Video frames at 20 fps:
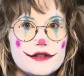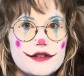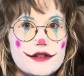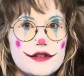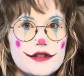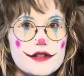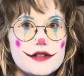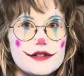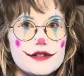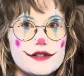
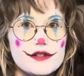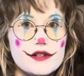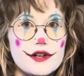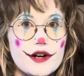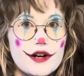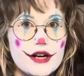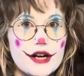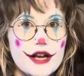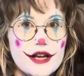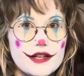This is
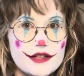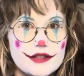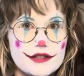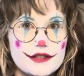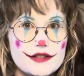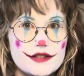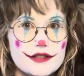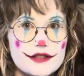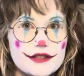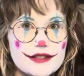your hint.
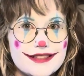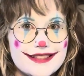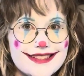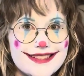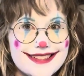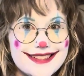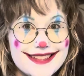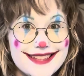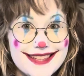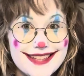
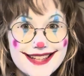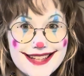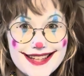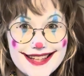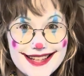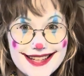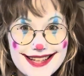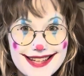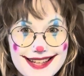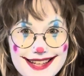
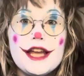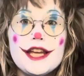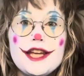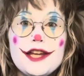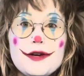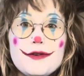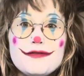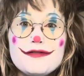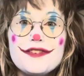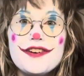
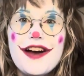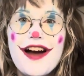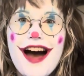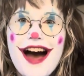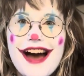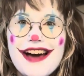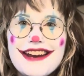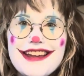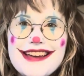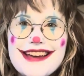You've
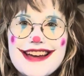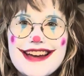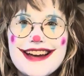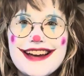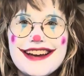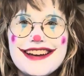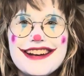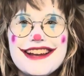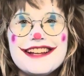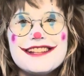got
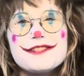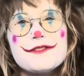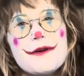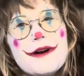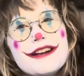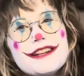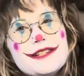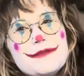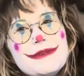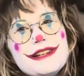it! It's
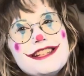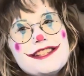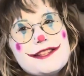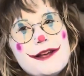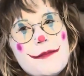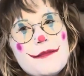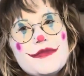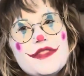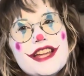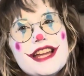going to be
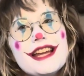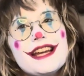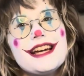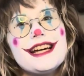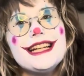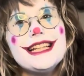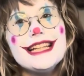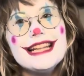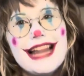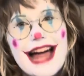something
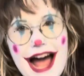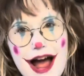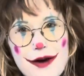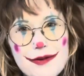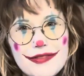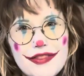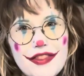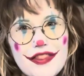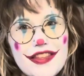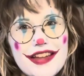
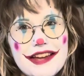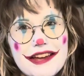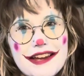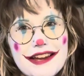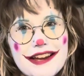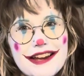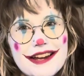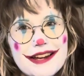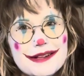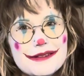clown
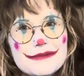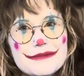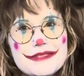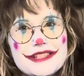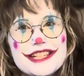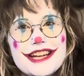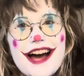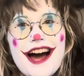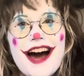themed.